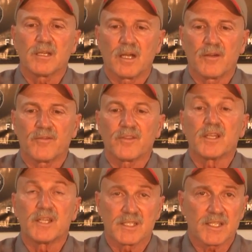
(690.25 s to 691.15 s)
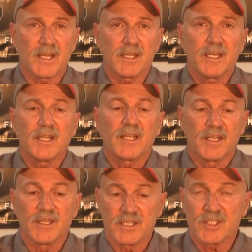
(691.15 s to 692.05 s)
of the design
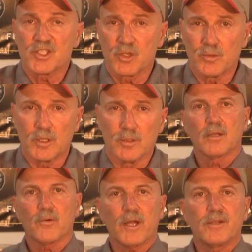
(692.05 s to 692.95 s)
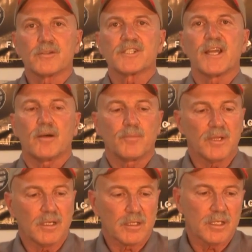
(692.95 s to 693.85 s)
in this tool. The grinder is now
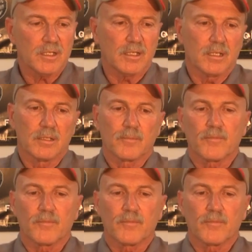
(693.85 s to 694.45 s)
plugged in.